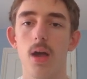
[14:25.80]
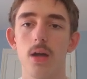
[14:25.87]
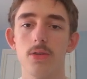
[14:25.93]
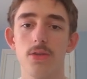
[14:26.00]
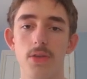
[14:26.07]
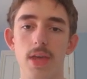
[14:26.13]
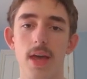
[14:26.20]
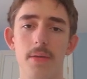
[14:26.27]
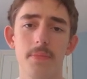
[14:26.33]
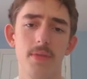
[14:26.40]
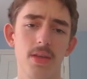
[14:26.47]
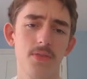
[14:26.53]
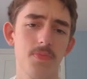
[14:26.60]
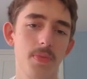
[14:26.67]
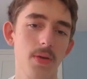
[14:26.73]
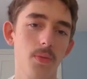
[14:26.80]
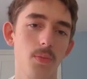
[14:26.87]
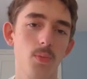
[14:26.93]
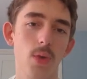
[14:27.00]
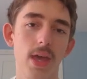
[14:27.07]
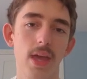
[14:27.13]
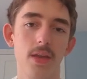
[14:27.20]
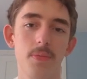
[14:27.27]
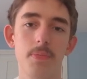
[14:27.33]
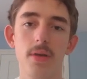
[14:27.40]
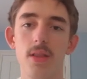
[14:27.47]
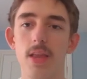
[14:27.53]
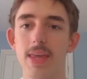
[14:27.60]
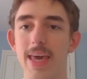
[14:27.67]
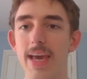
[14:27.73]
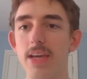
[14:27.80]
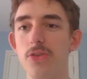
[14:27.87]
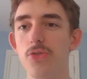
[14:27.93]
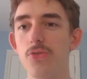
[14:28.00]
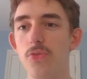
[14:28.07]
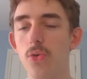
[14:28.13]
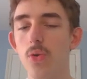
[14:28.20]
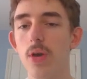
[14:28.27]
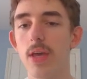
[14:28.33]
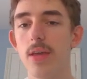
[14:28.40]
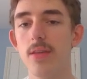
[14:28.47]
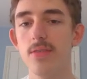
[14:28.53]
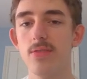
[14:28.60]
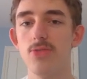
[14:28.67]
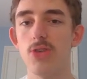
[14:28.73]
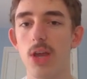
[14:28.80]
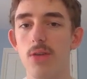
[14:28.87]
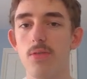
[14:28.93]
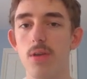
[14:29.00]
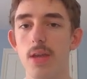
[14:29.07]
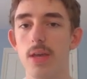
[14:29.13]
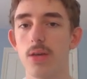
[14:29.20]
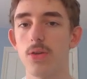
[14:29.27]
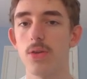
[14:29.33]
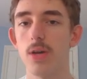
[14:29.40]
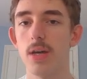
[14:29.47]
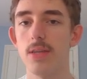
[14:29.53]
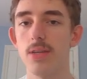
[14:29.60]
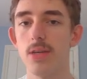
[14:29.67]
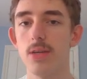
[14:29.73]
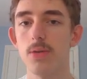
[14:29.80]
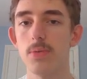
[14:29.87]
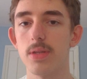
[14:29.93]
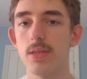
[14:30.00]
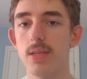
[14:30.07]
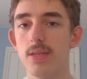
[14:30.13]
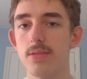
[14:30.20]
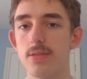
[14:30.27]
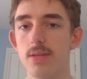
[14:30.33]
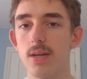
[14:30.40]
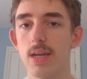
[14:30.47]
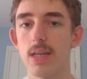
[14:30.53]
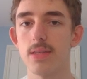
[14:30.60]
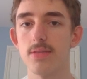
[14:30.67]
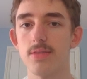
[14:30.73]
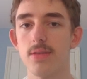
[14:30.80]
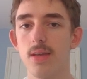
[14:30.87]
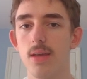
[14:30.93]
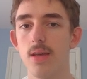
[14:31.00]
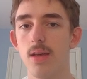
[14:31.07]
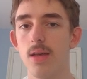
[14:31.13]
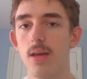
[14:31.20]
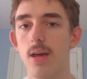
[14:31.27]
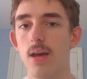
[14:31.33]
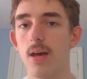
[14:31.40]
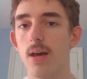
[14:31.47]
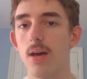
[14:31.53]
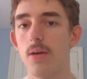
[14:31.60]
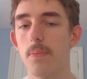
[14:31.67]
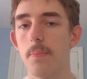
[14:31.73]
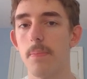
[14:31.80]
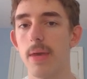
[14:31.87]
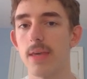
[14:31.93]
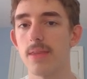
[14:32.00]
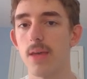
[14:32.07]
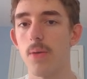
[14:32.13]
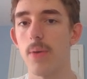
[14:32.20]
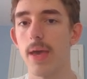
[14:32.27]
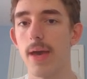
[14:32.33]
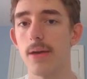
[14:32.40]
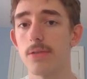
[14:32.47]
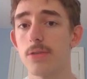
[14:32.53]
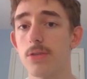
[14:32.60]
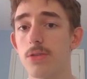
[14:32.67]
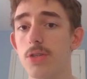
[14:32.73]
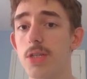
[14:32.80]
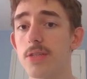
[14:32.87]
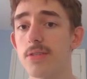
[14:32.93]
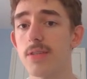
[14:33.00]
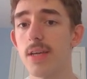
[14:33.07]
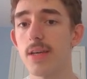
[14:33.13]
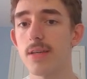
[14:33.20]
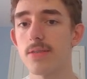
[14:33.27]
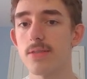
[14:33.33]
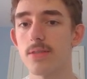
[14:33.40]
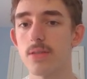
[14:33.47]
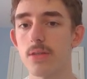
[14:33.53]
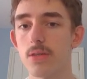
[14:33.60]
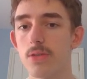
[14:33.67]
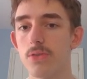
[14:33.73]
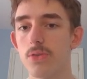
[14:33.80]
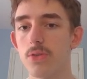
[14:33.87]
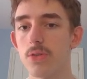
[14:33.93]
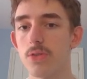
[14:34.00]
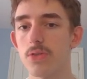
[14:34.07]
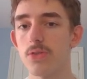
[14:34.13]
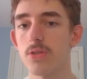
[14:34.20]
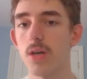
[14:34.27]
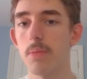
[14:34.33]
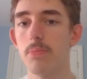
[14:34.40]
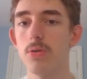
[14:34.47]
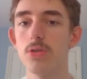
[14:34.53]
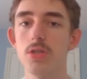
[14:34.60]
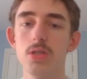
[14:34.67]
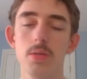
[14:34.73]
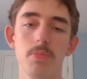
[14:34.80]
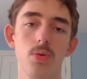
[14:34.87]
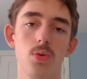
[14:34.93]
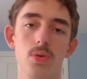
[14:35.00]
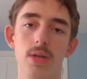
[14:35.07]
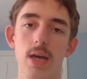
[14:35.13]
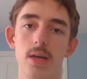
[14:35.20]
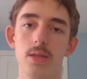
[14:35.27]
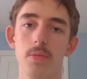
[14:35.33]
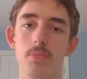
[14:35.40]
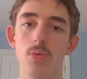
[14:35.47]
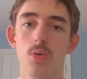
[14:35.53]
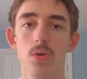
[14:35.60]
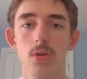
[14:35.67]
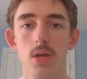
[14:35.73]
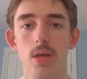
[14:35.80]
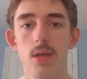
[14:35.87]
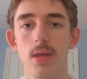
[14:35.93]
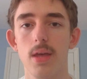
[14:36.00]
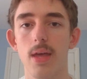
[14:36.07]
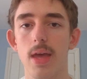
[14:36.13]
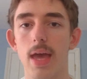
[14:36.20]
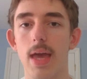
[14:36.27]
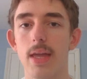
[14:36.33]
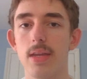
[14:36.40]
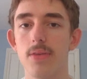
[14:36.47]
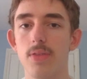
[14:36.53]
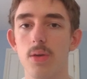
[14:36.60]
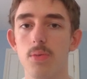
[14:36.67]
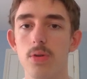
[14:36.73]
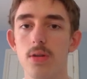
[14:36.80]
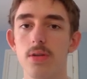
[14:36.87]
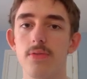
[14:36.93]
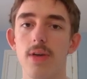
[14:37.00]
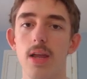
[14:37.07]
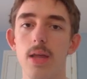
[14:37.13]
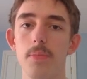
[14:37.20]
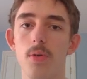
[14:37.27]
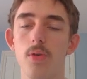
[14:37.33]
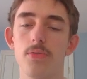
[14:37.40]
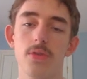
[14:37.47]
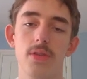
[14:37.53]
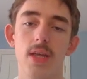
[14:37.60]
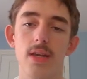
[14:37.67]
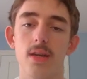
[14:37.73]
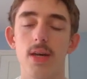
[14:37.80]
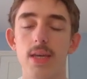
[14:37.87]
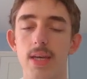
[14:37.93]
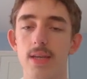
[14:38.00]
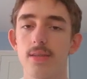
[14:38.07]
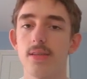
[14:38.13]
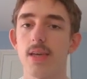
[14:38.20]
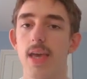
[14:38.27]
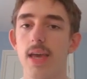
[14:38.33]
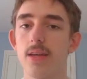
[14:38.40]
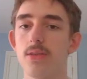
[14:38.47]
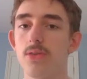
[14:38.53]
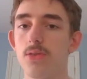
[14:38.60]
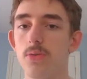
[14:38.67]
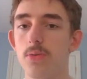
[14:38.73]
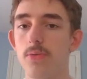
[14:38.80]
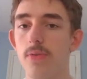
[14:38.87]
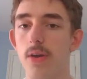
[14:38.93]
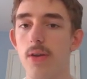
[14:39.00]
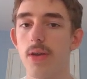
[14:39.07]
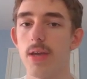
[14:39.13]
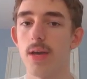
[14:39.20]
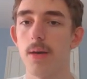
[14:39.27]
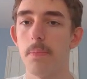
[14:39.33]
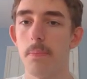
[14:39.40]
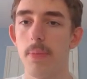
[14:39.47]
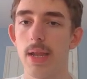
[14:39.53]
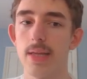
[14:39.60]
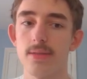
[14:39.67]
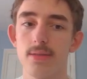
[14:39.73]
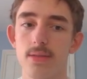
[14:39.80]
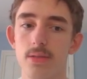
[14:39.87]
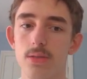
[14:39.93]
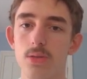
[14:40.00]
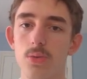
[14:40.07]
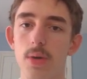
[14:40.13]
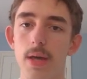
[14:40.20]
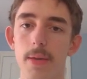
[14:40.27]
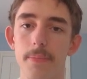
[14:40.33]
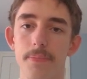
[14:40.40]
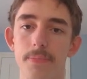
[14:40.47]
So yeah, it's a bit weird, but like h4 is generally a good idea when these knights make their way out to g6, because you can just start pushing the pawn down the board. And if they want to develop, often their knight gets kicked to a very unpleasant square.